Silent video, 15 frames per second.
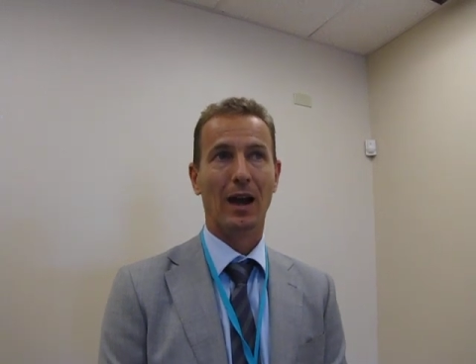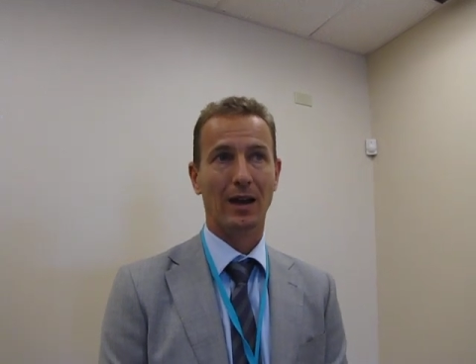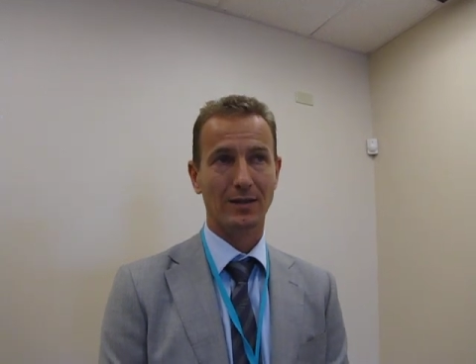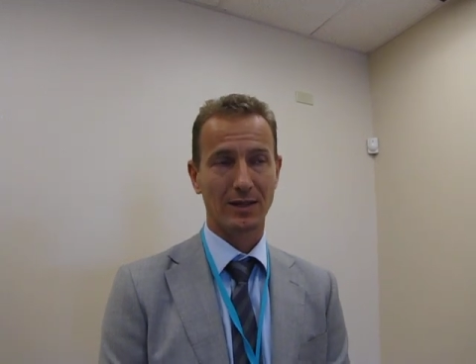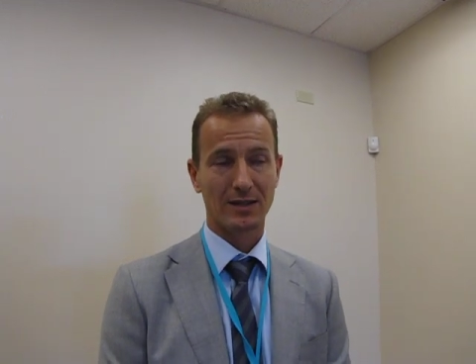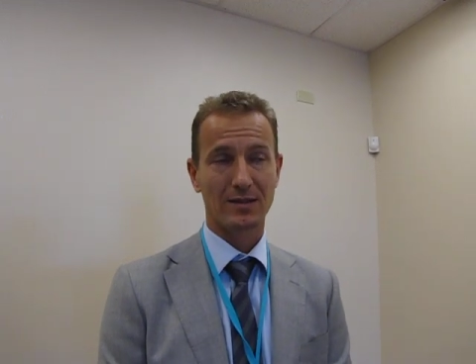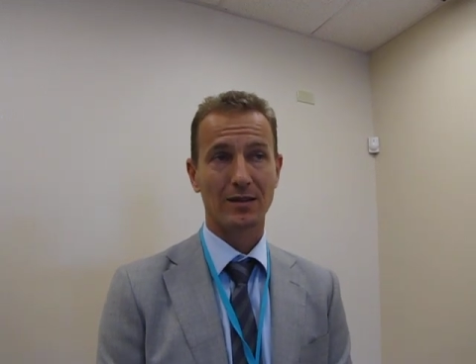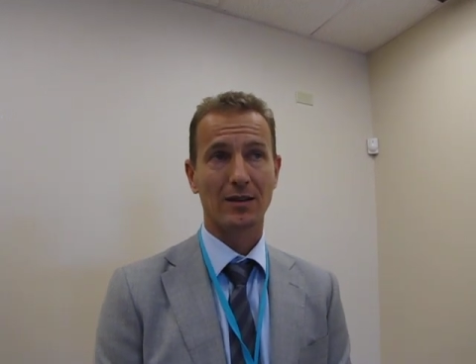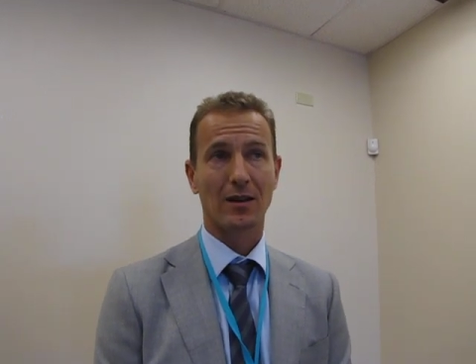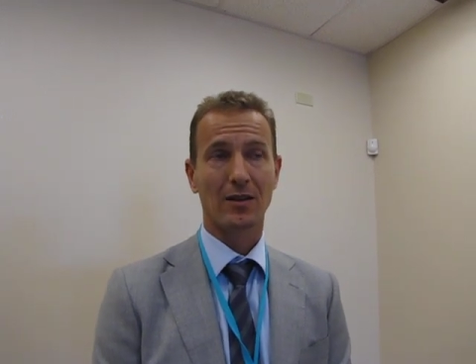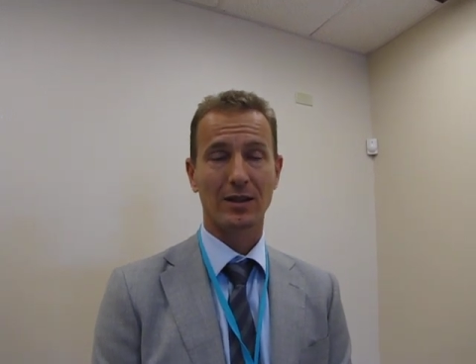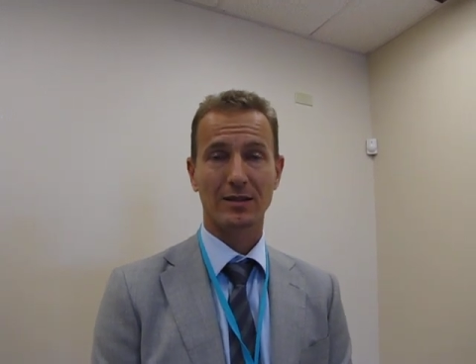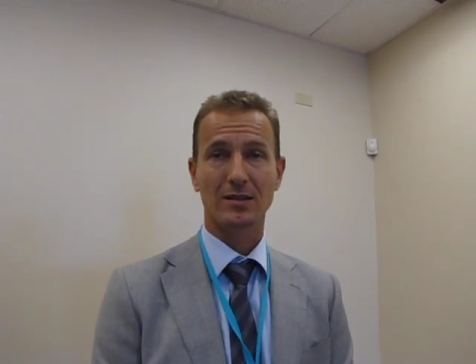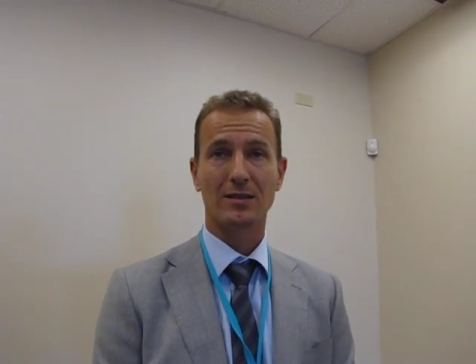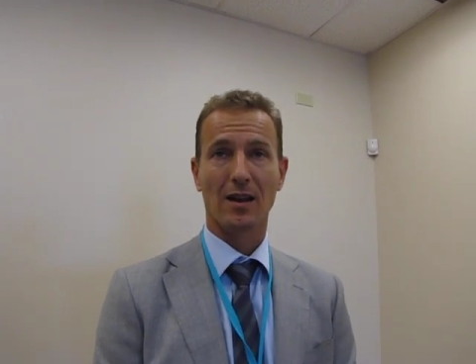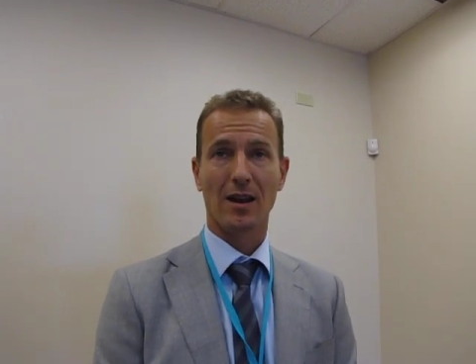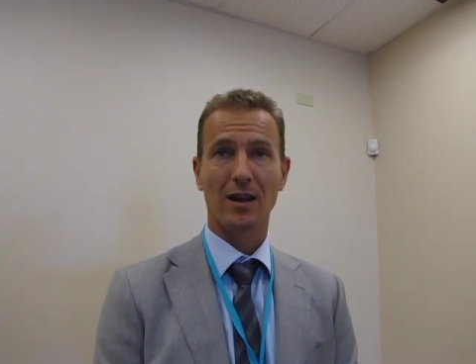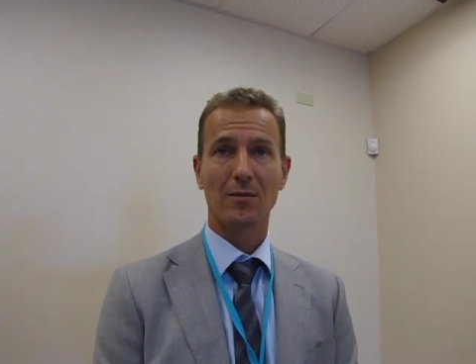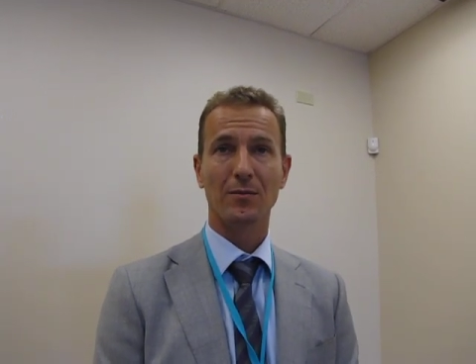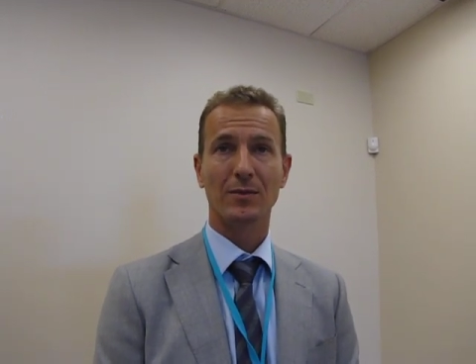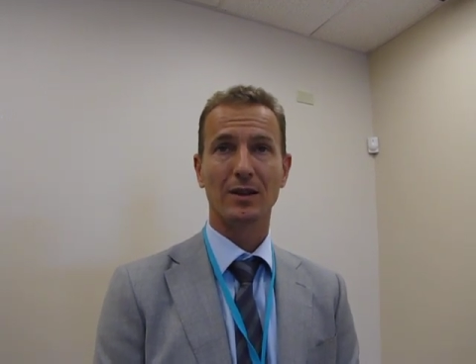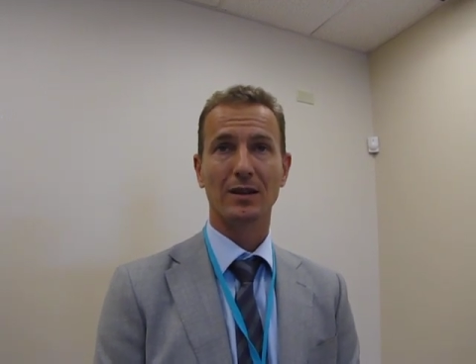Yes, they are at this
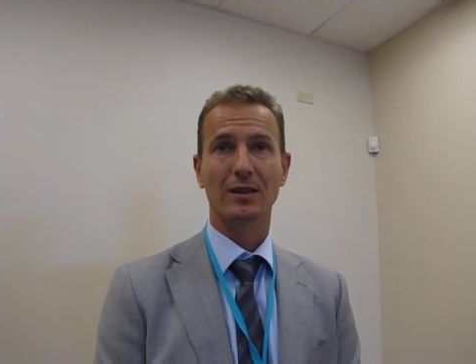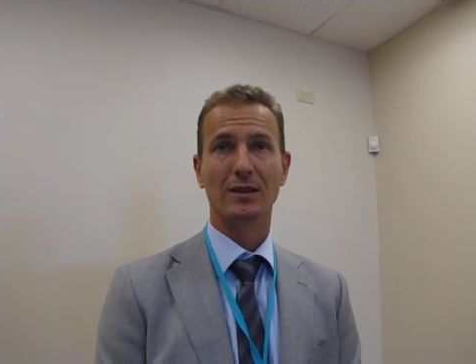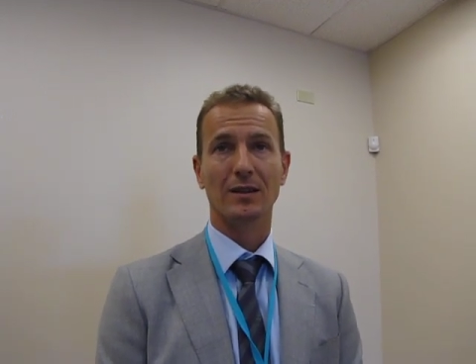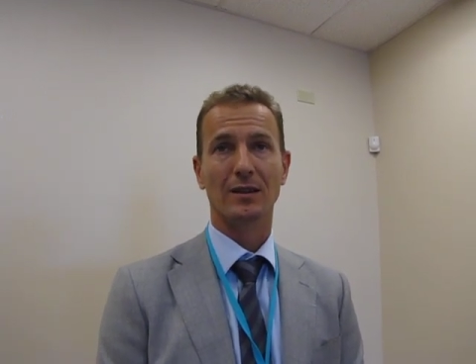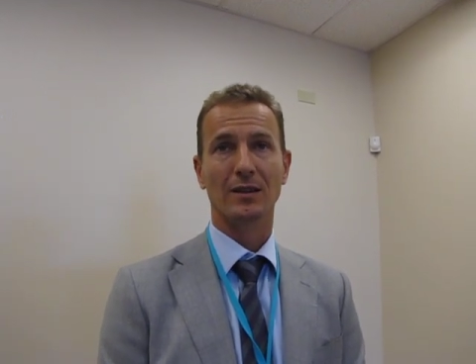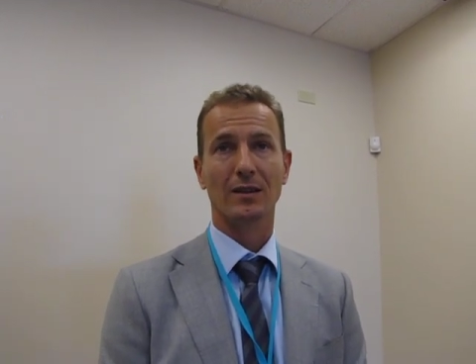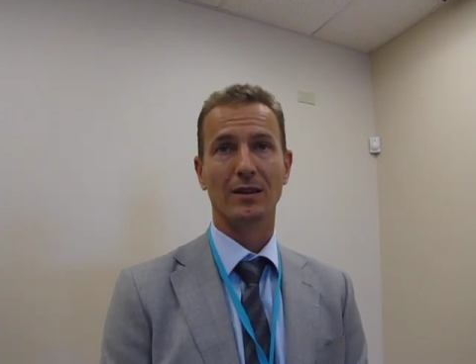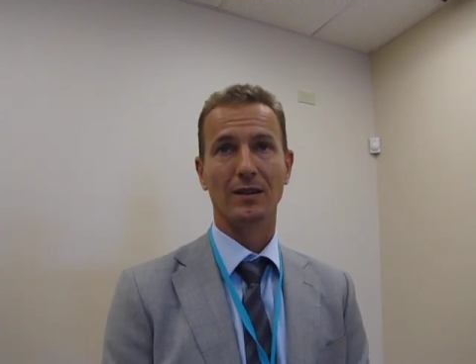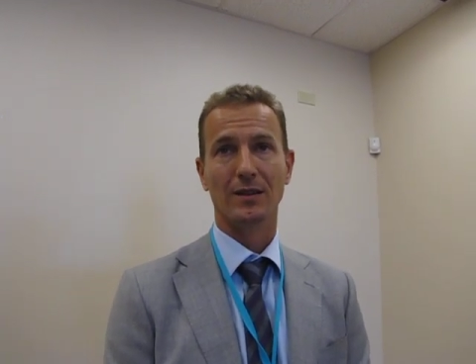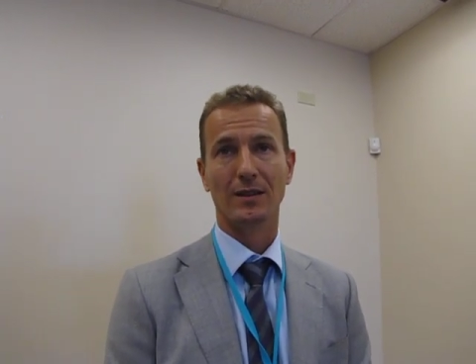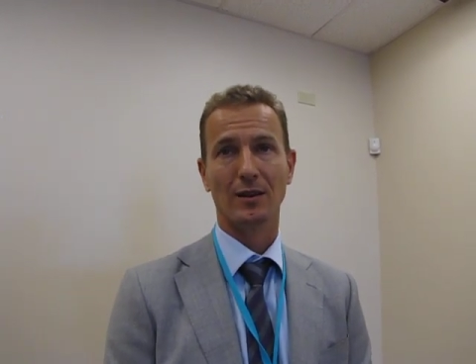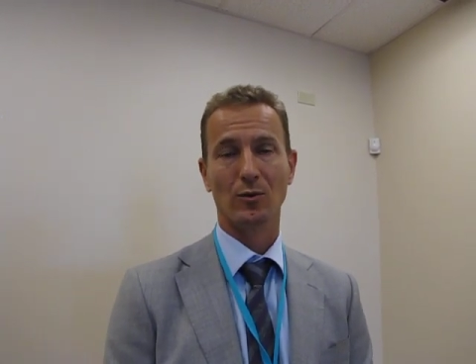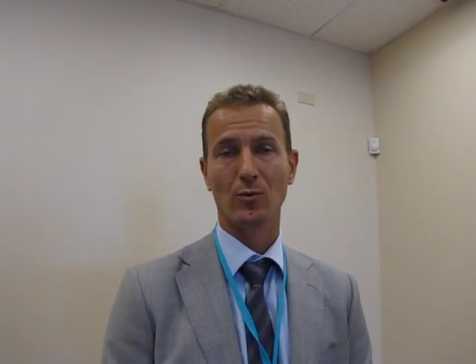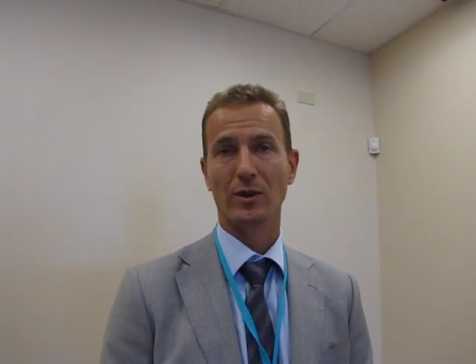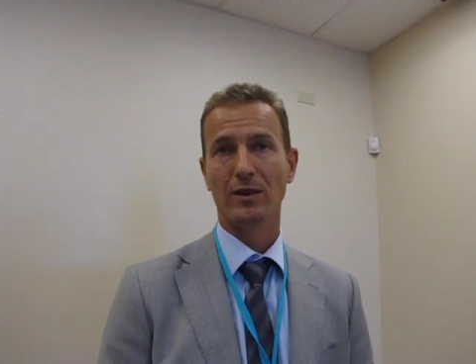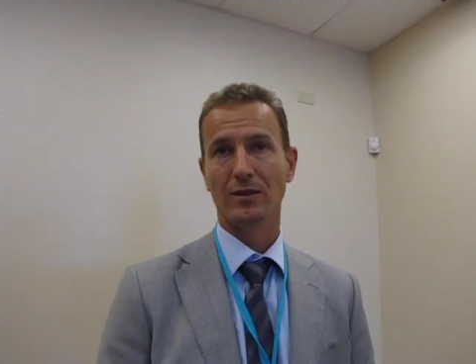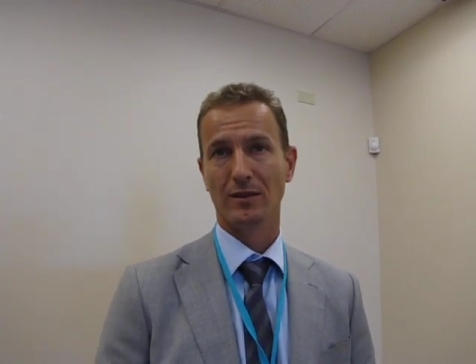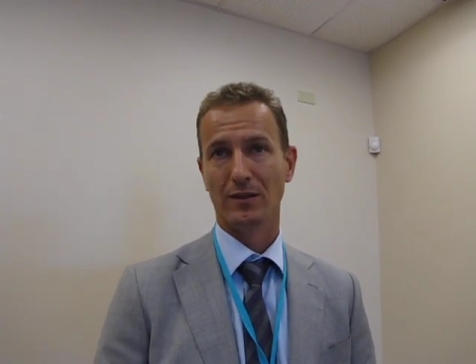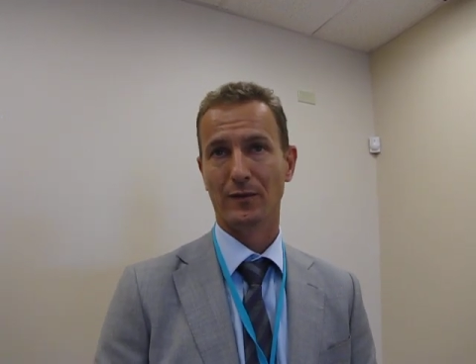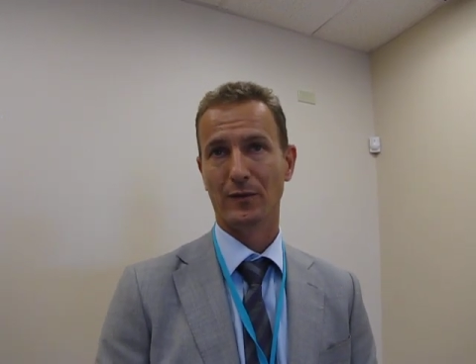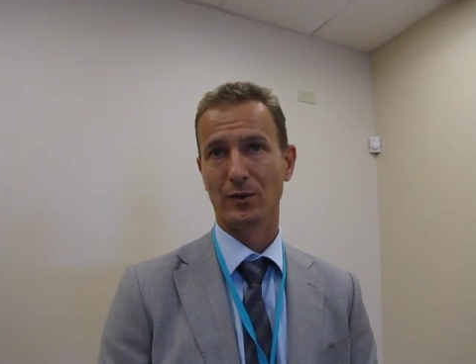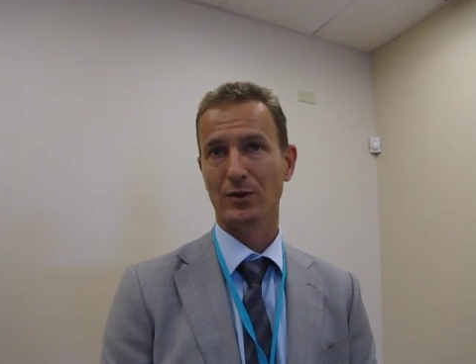time. They uh, they were one of
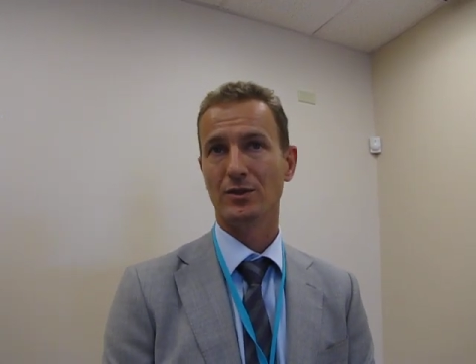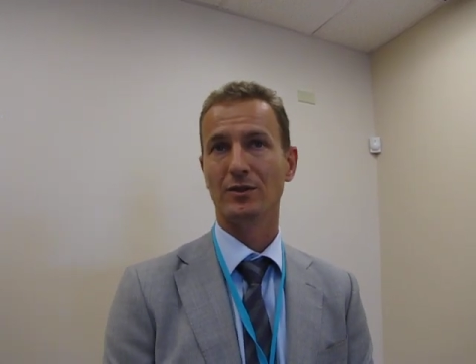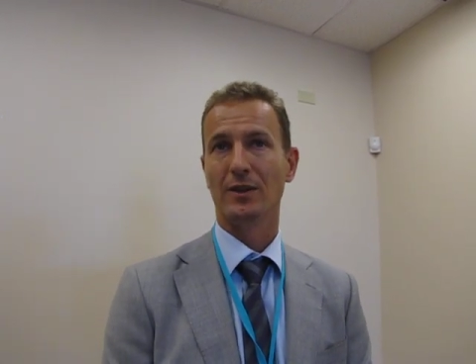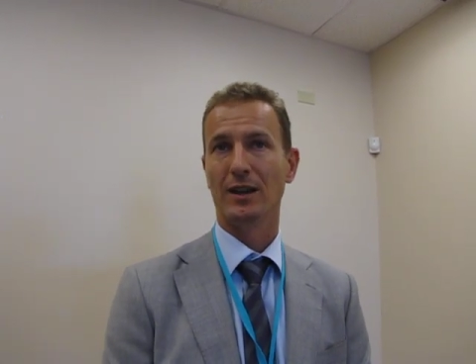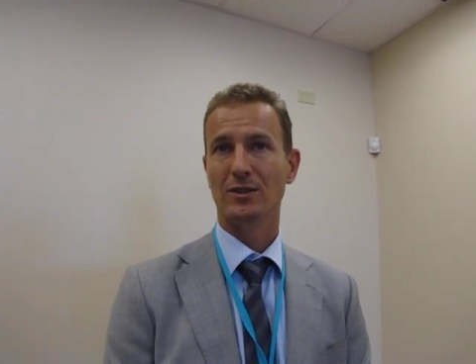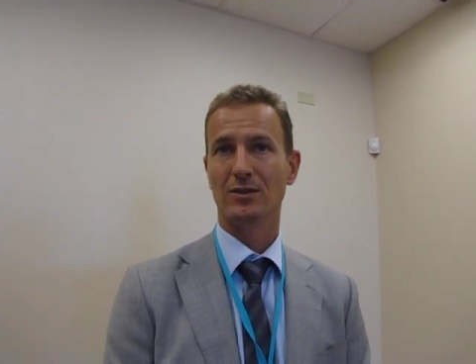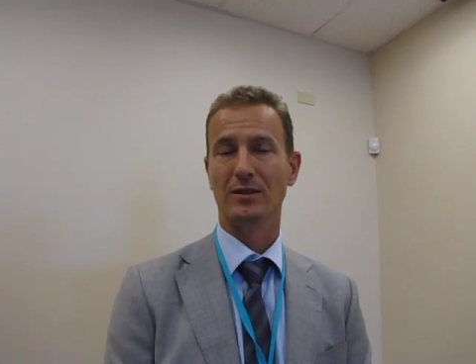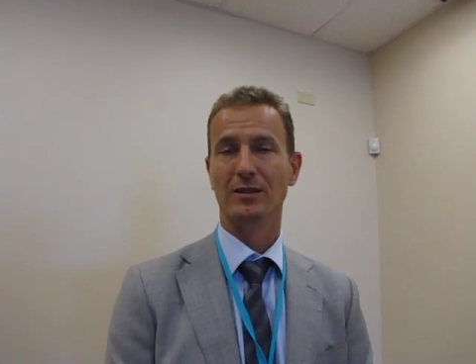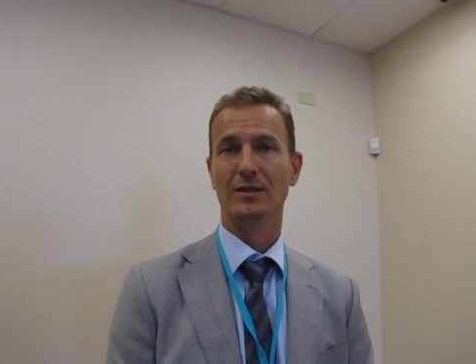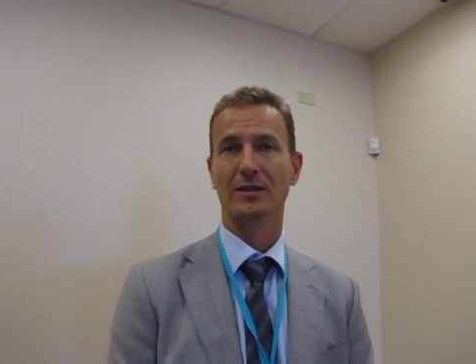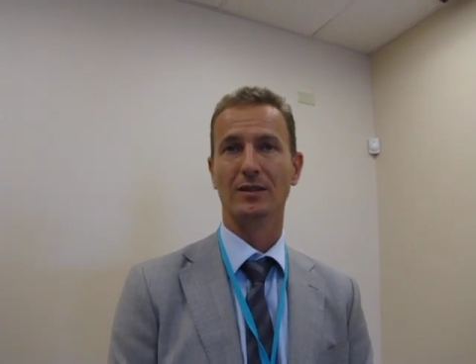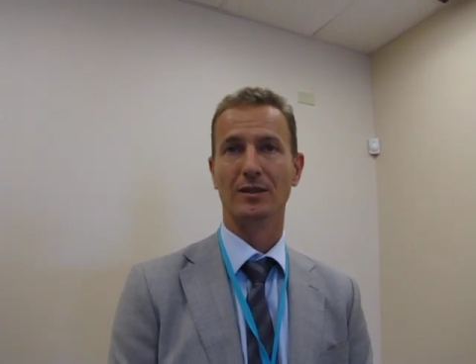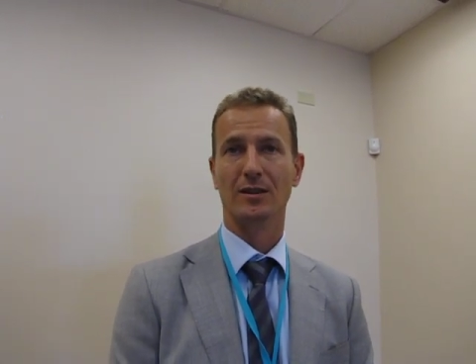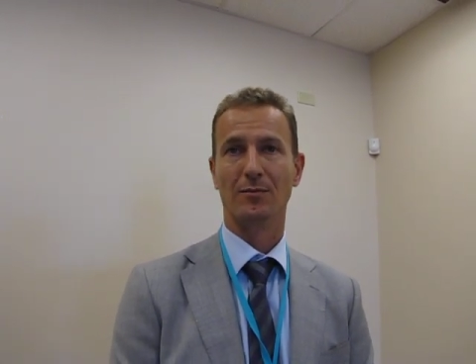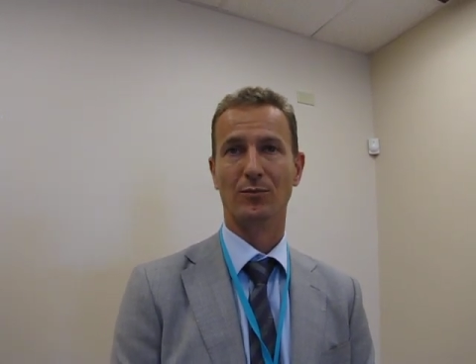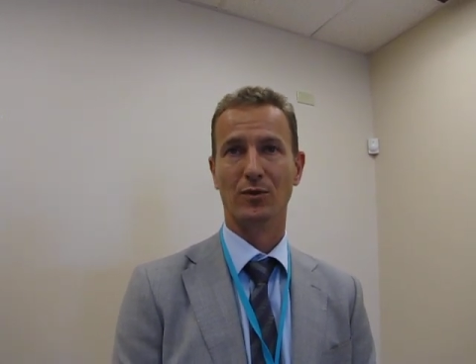the first to actually uh,